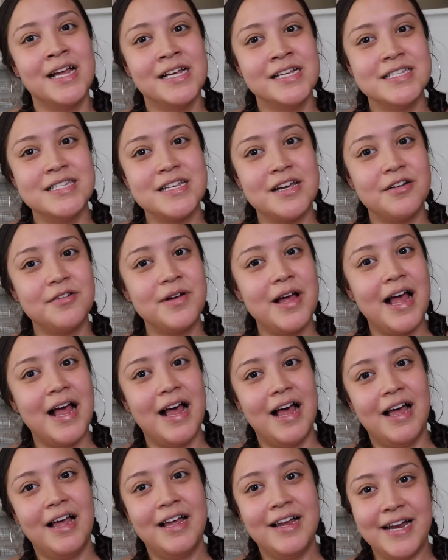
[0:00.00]
So
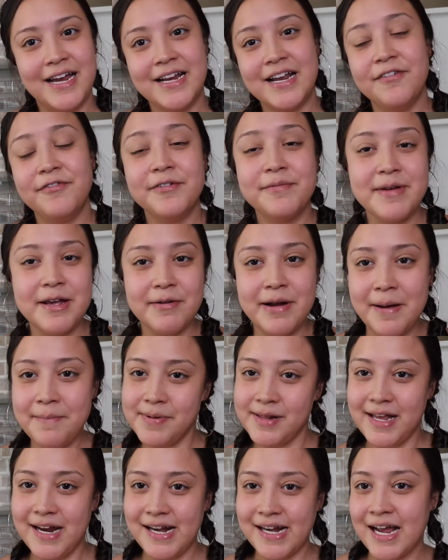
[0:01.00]
enough of me
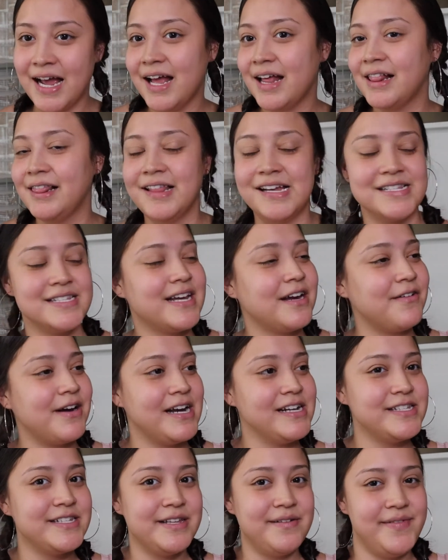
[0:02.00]
rambling, let's get right
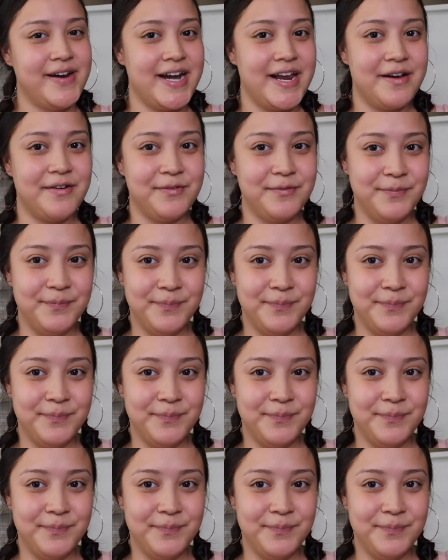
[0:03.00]
into the video.